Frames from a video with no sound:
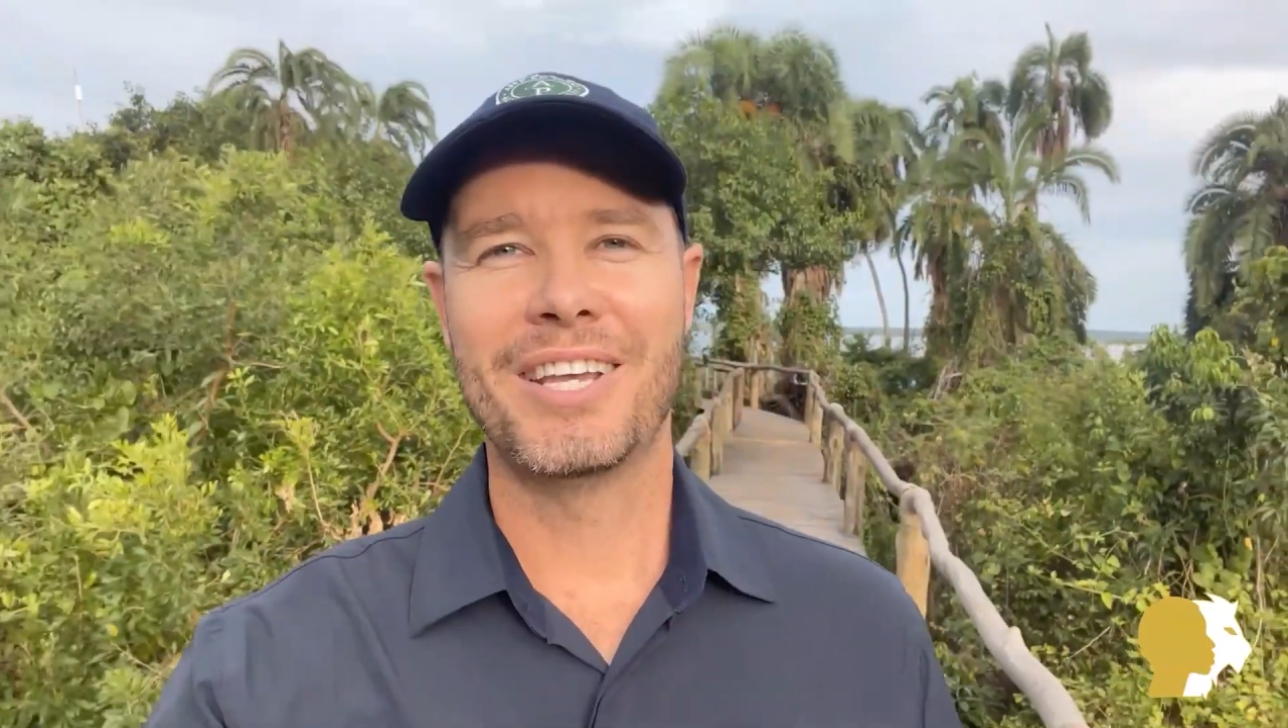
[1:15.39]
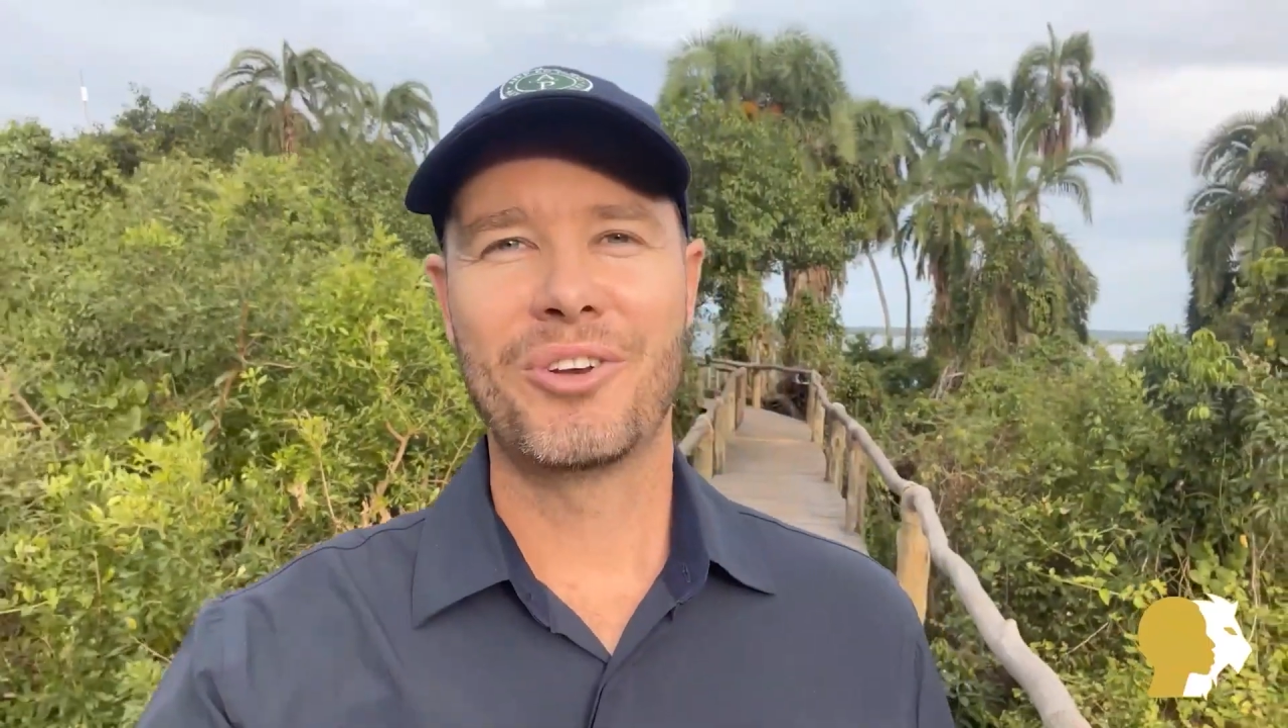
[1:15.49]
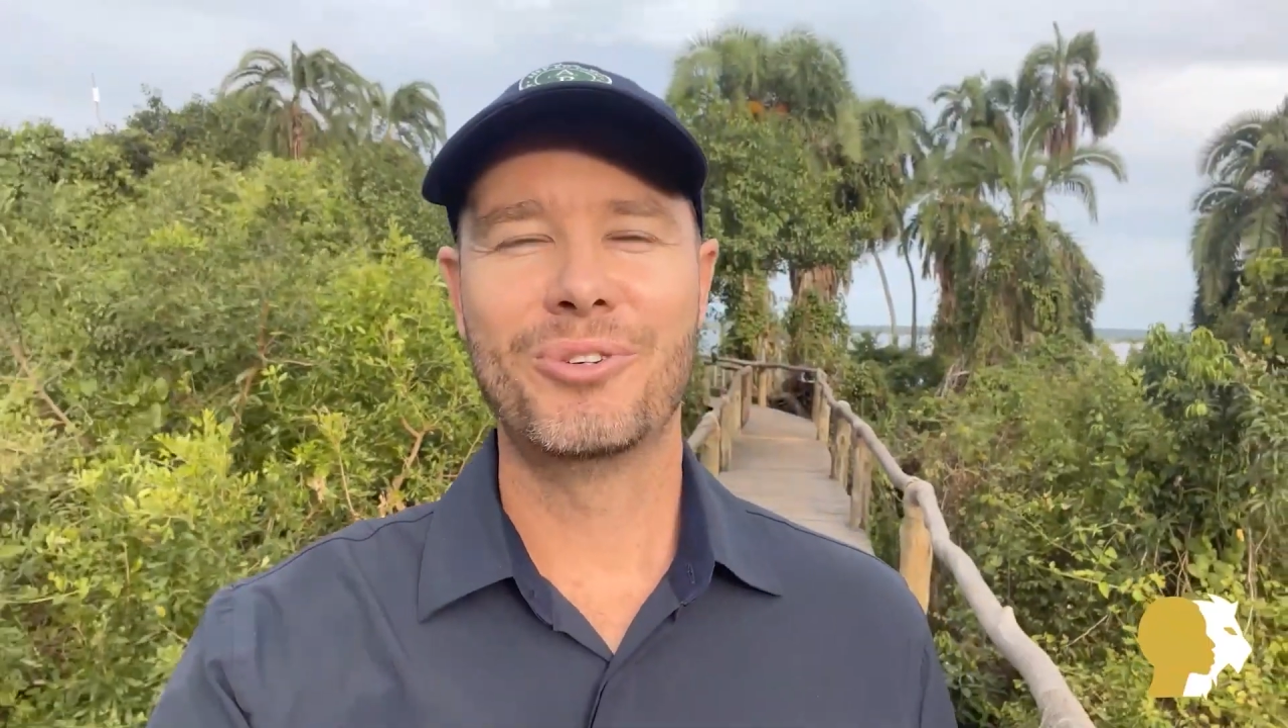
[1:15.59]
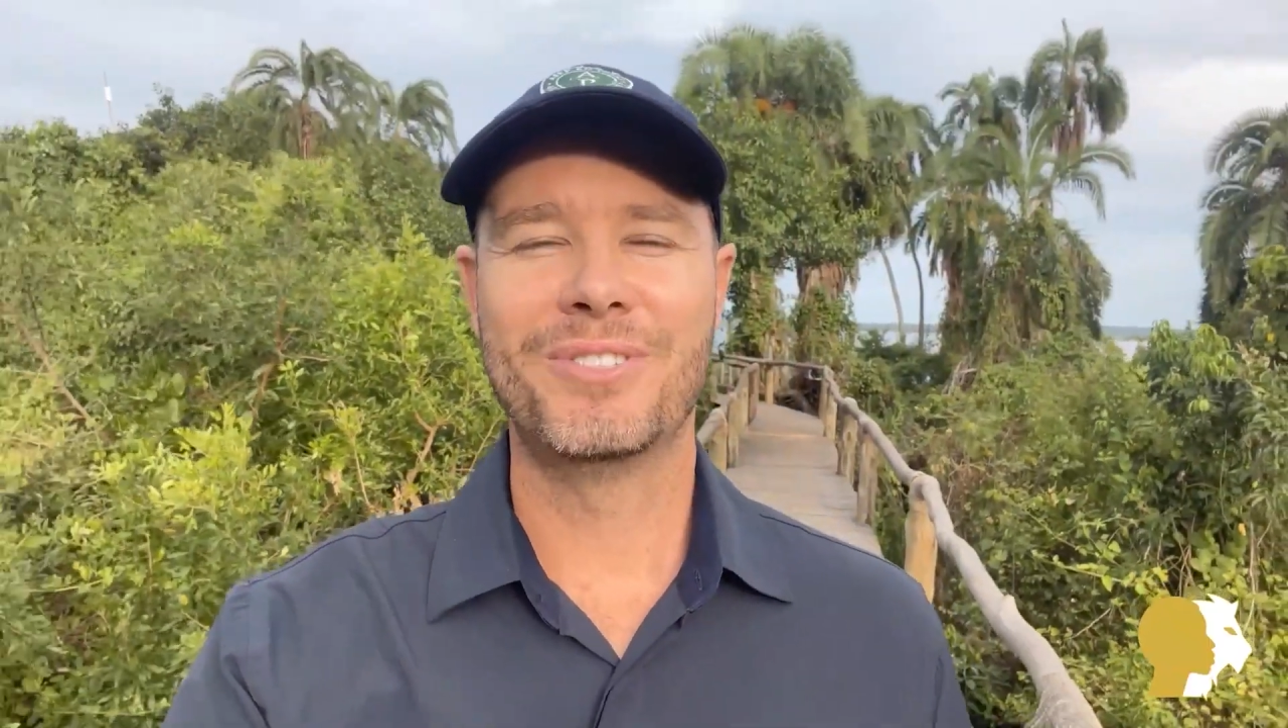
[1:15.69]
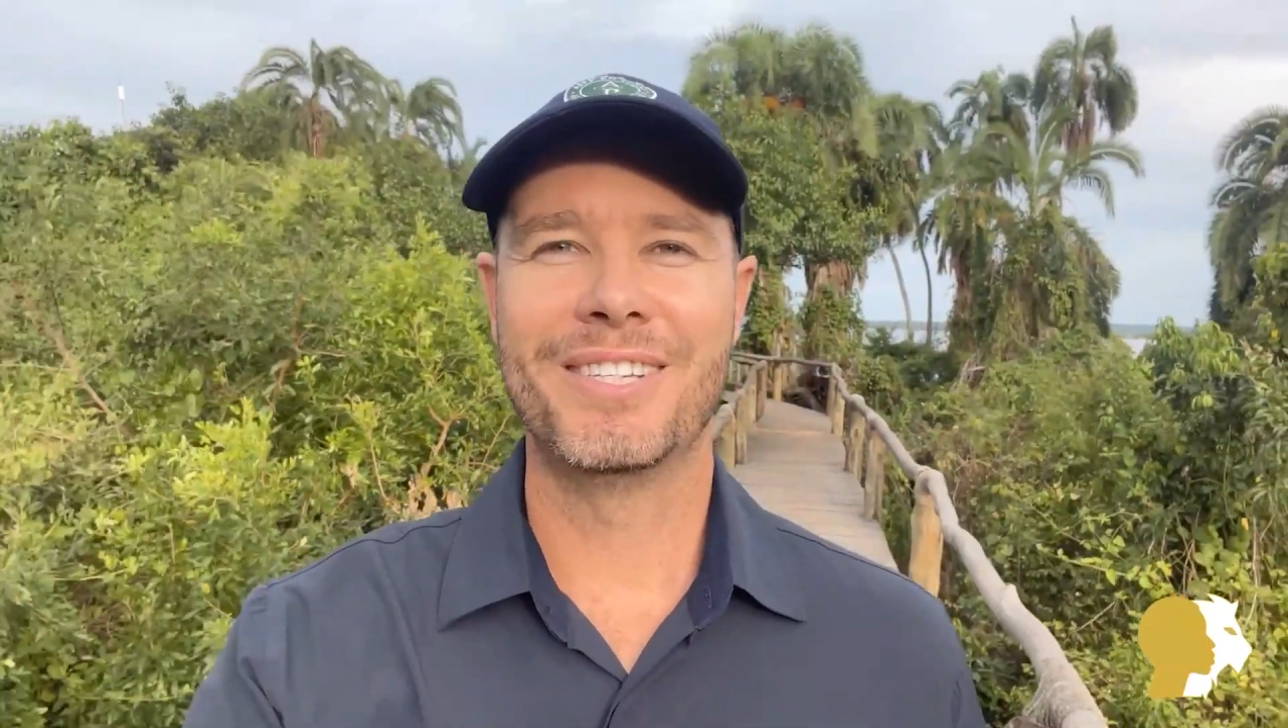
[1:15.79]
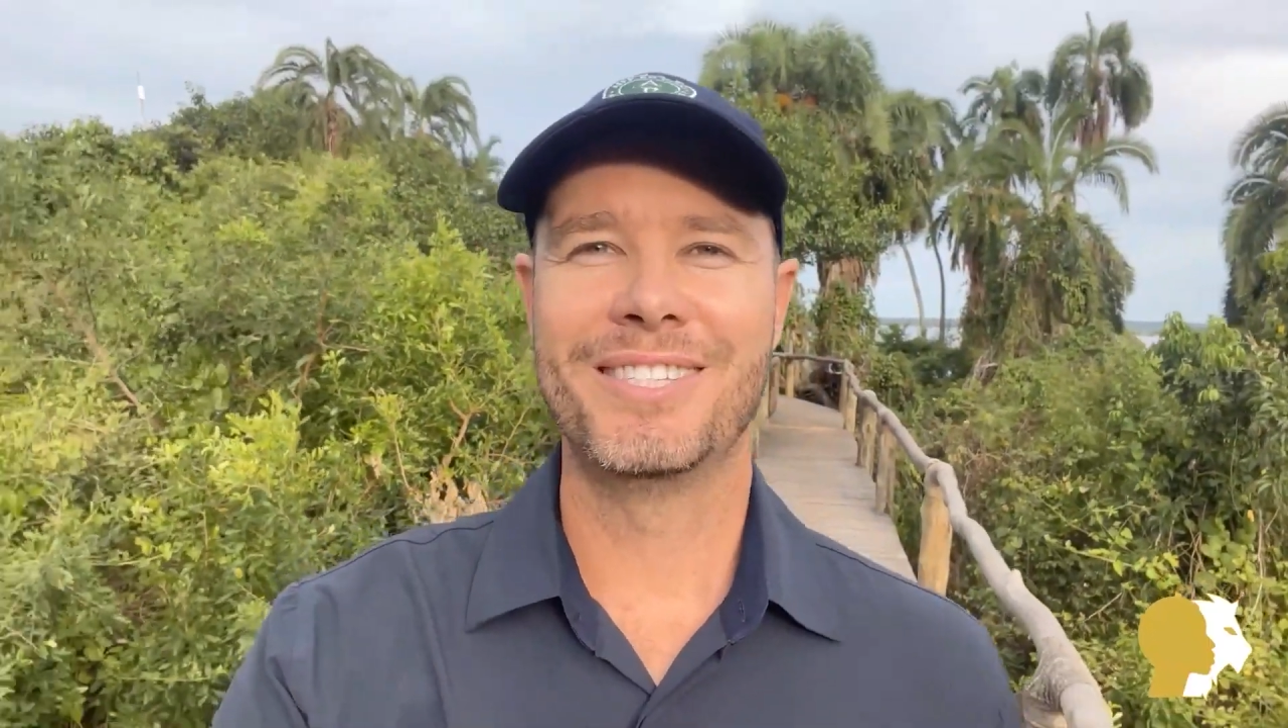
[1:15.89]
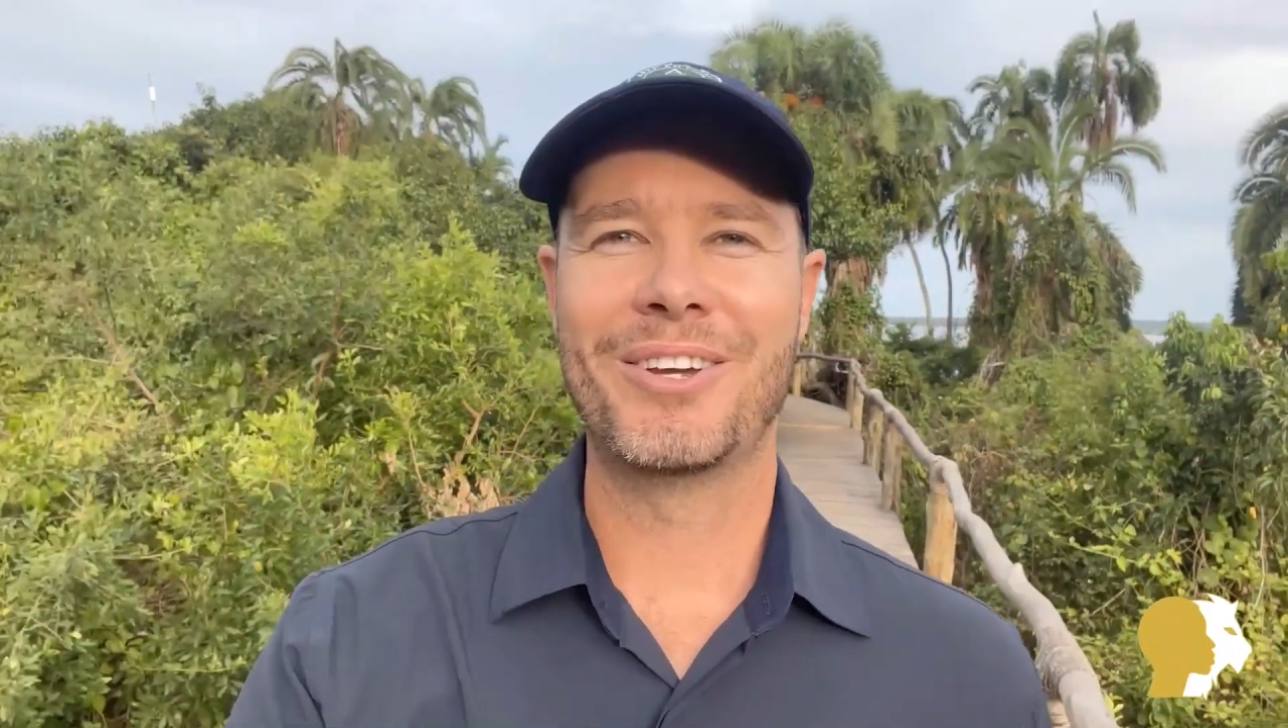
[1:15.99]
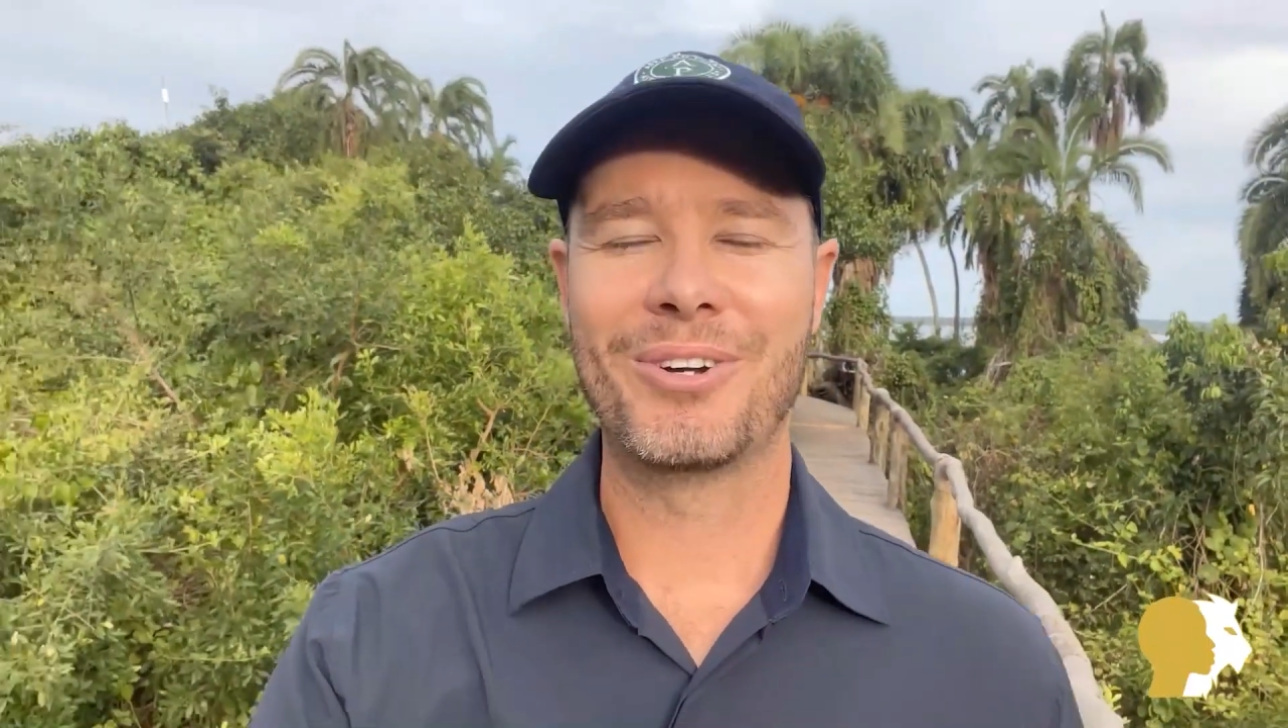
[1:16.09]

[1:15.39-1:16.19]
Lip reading: Ruzizi are